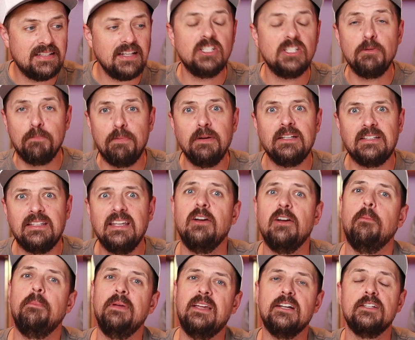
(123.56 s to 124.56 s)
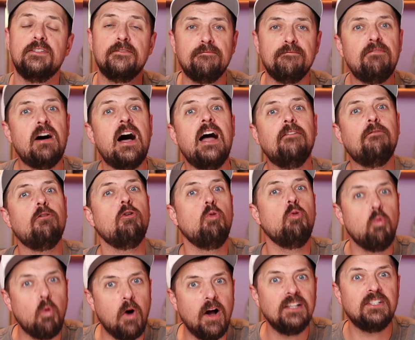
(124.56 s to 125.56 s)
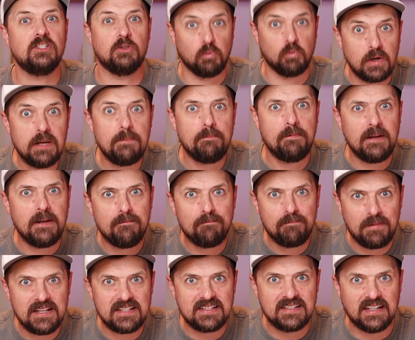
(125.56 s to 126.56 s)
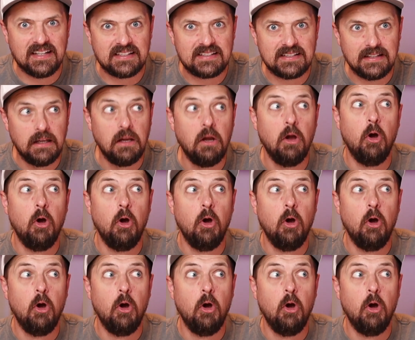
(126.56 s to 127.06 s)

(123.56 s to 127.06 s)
such a big deal because Fiverr wants repeat business.